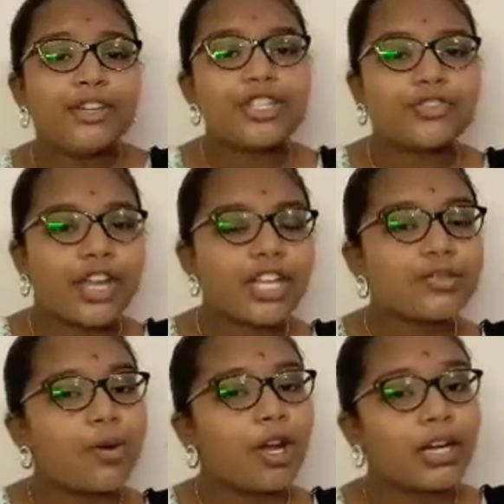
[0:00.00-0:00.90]
is very
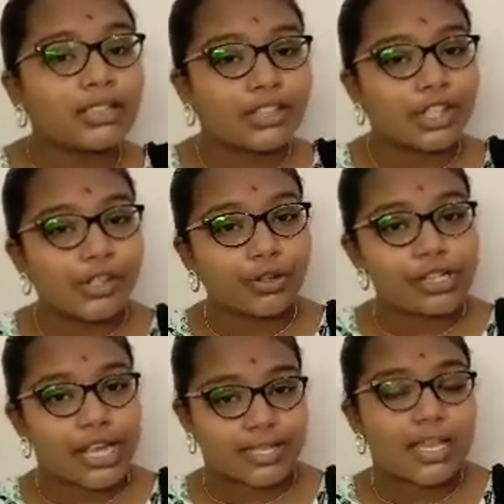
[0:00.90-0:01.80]
smaller than the
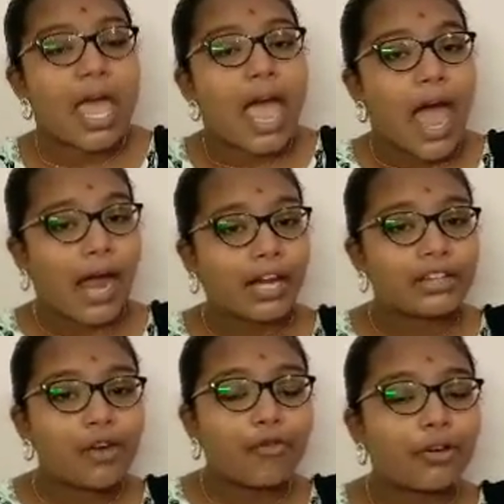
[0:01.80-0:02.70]
nucleus and
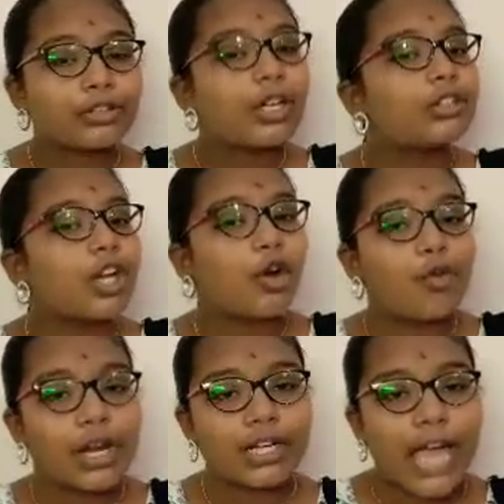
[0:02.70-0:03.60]
the functions are
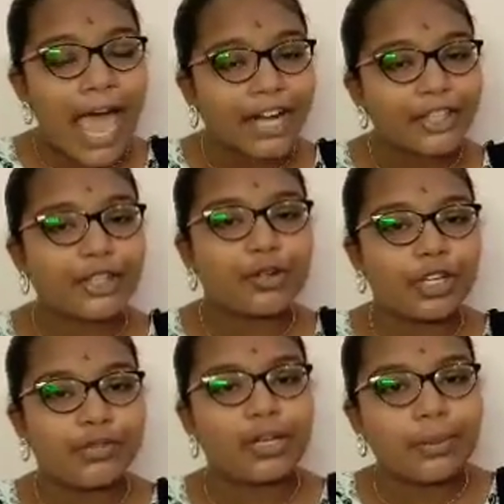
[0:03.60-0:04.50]
very
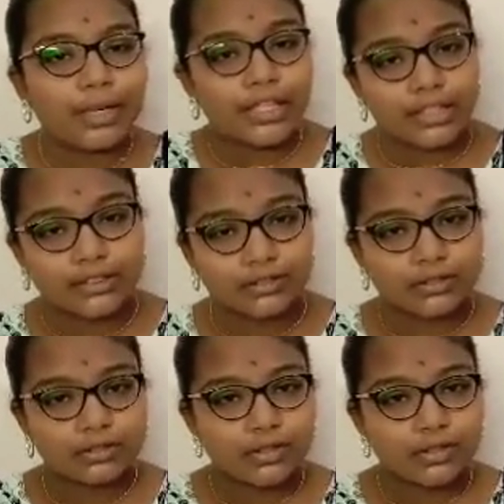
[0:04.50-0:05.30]
accurately will be done.